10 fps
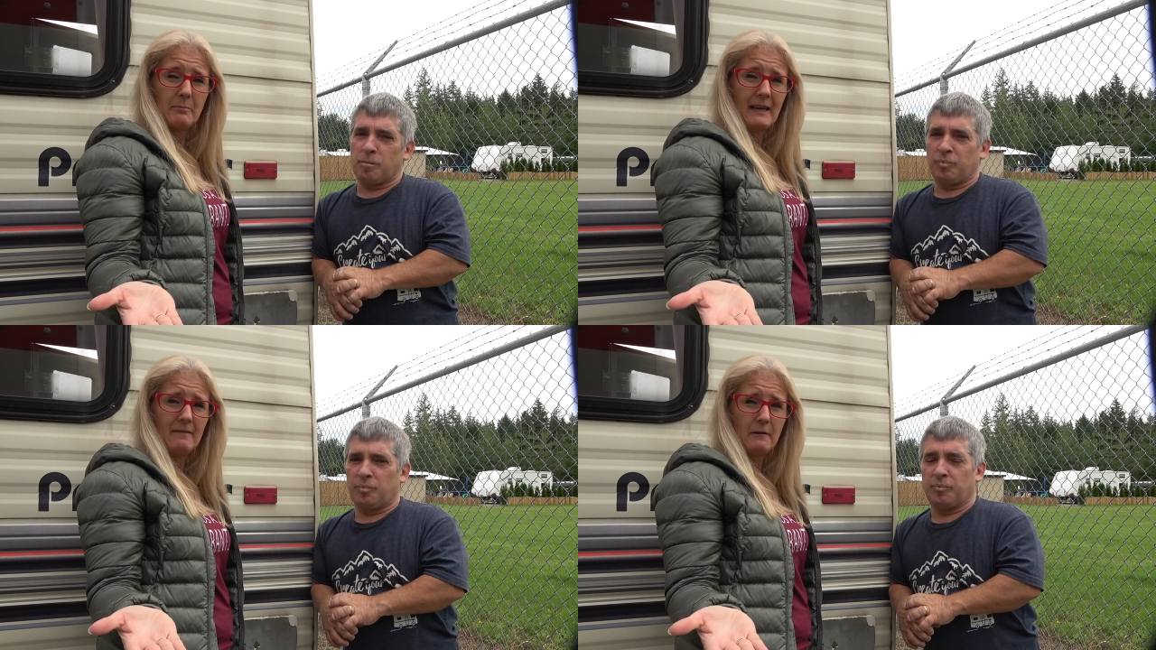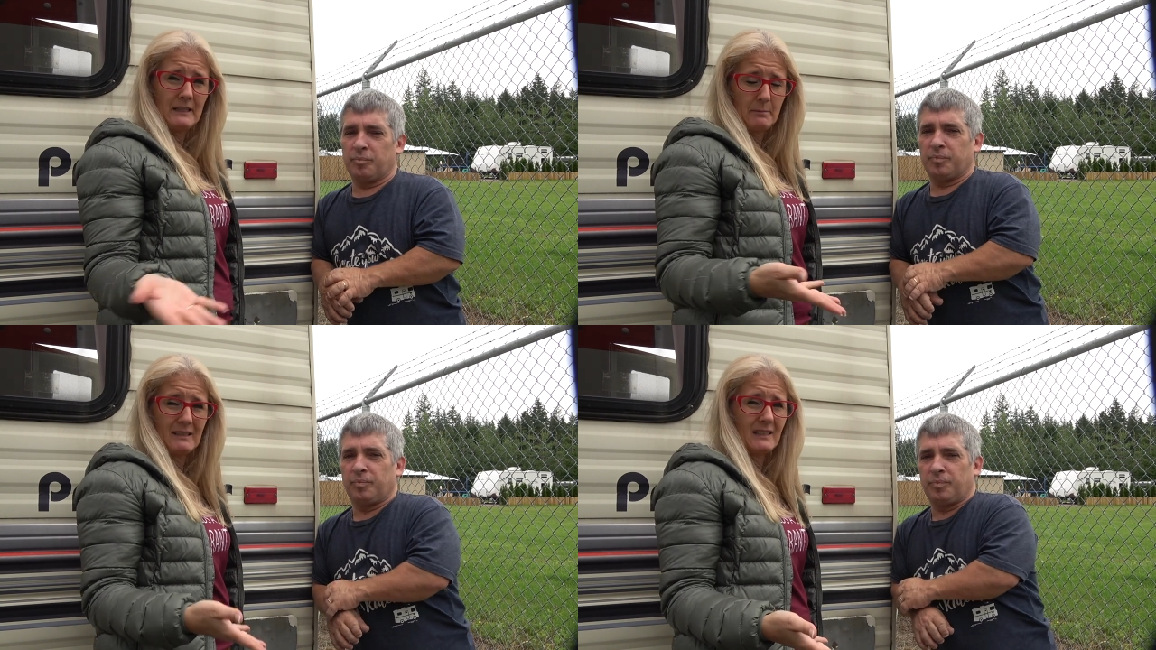Speaker 1: it may have,
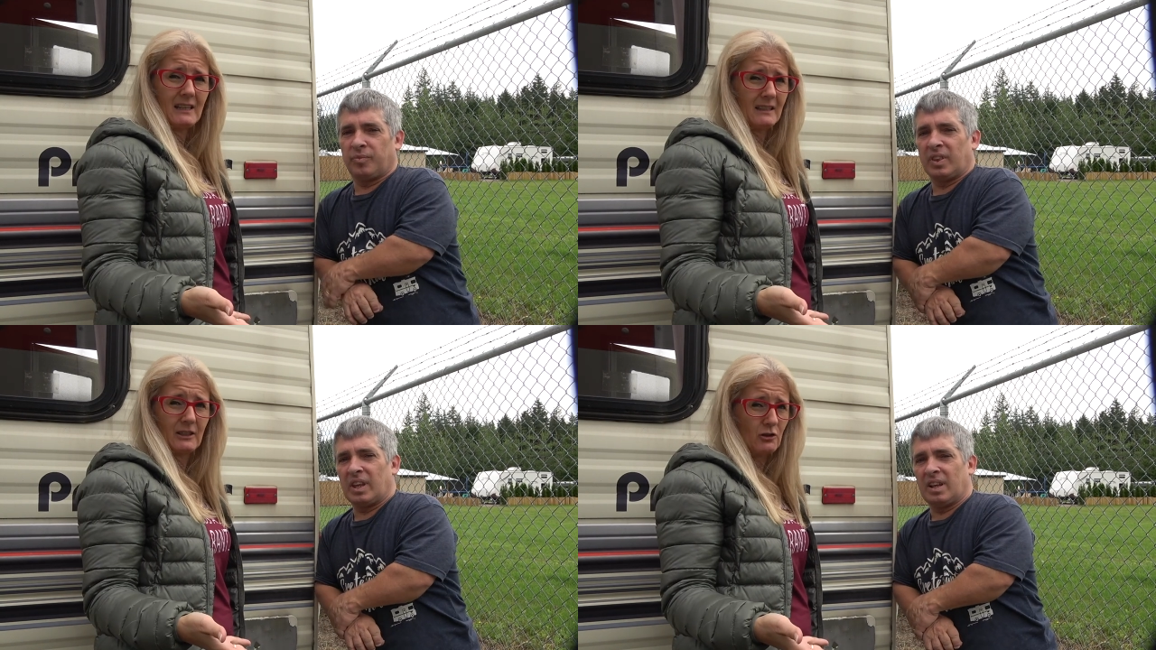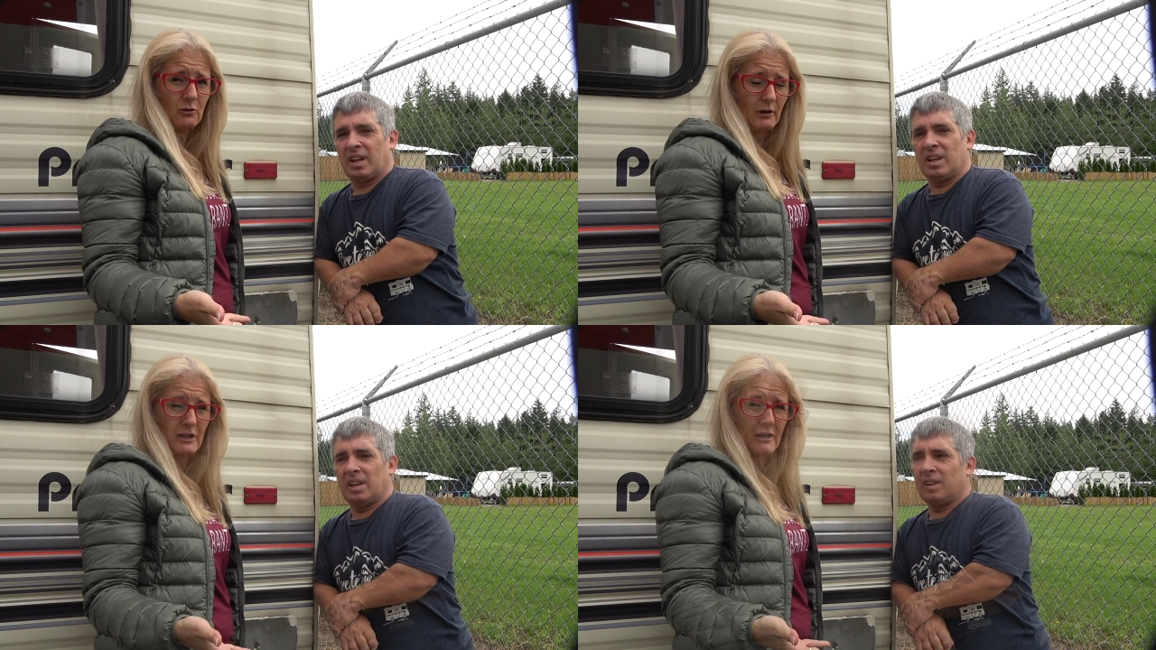it's been sitting in the
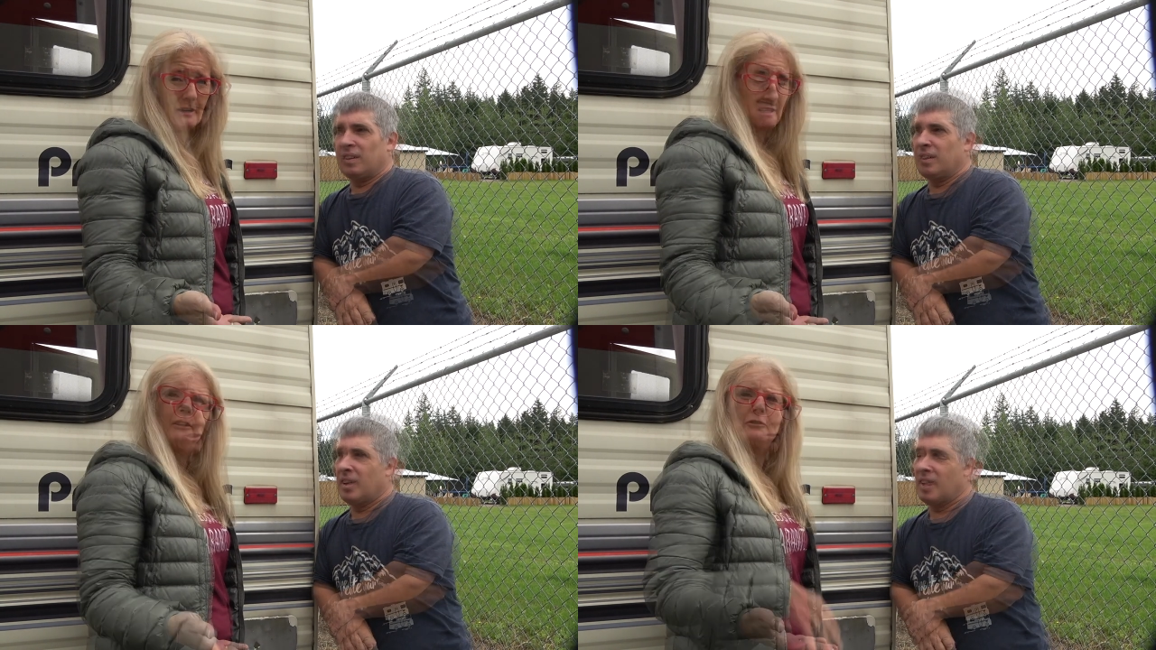storage area.